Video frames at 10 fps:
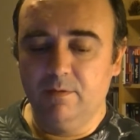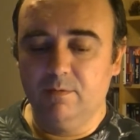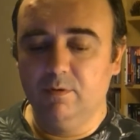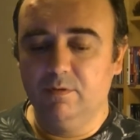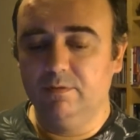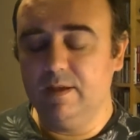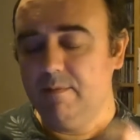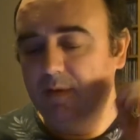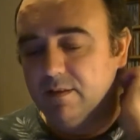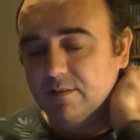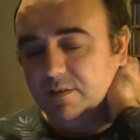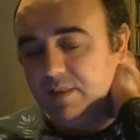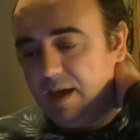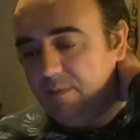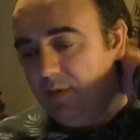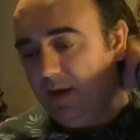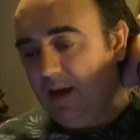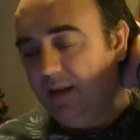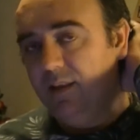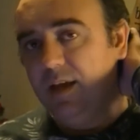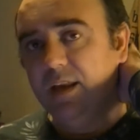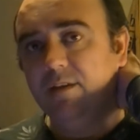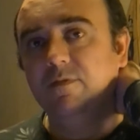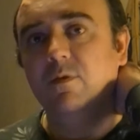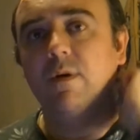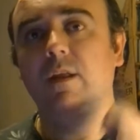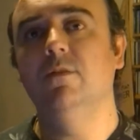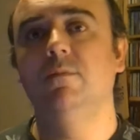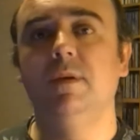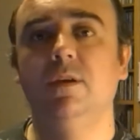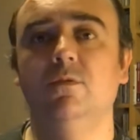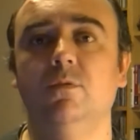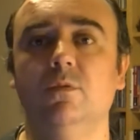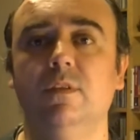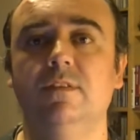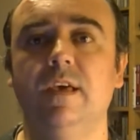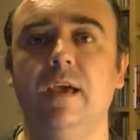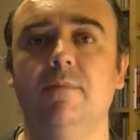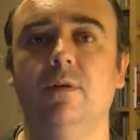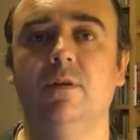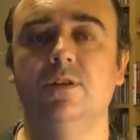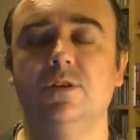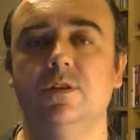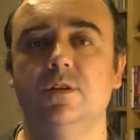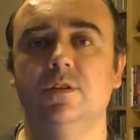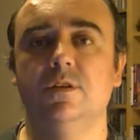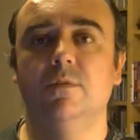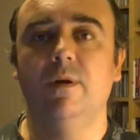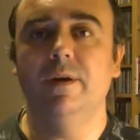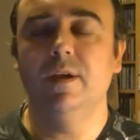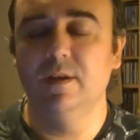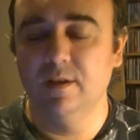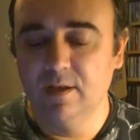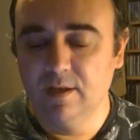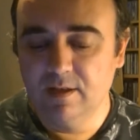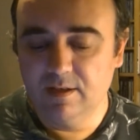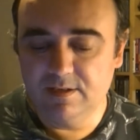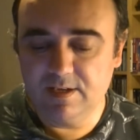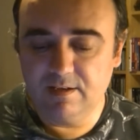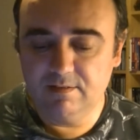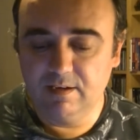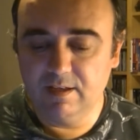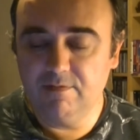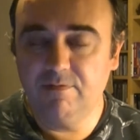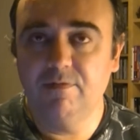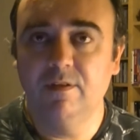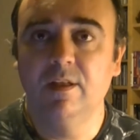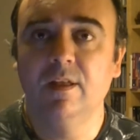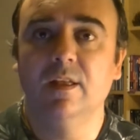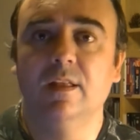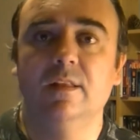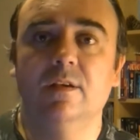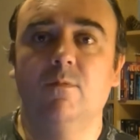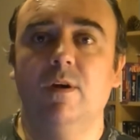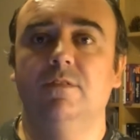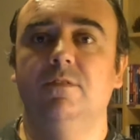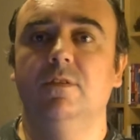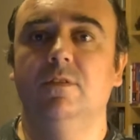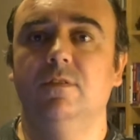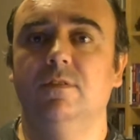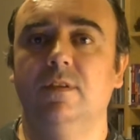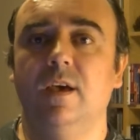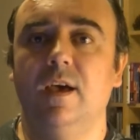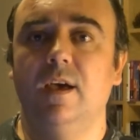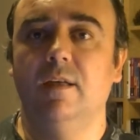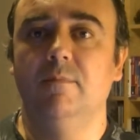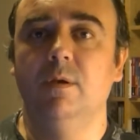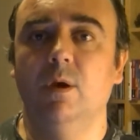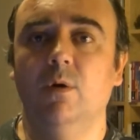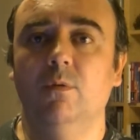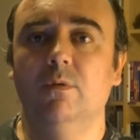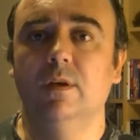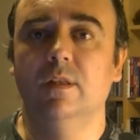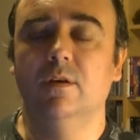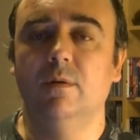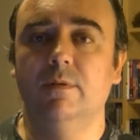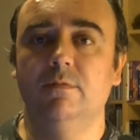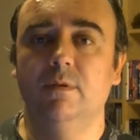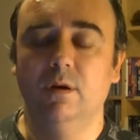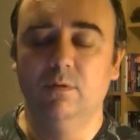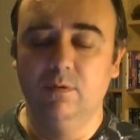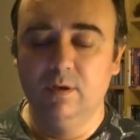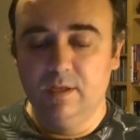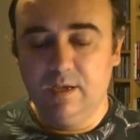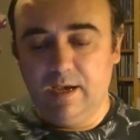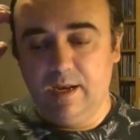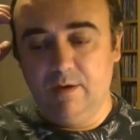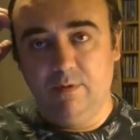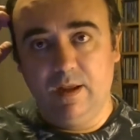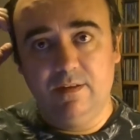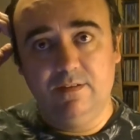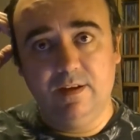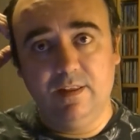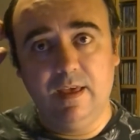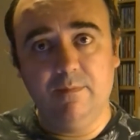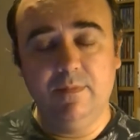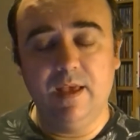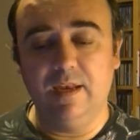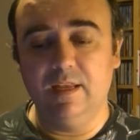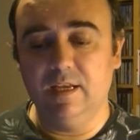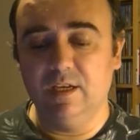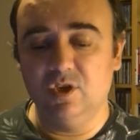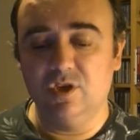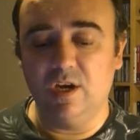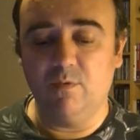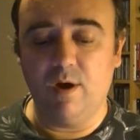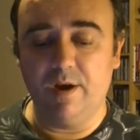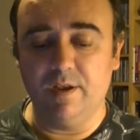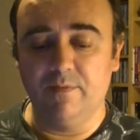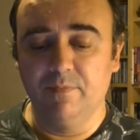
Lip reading: We'll go through them, answer them, and then if you want me to do the same on January, just leave the questions below, in the comments below, and I will answer them then in January.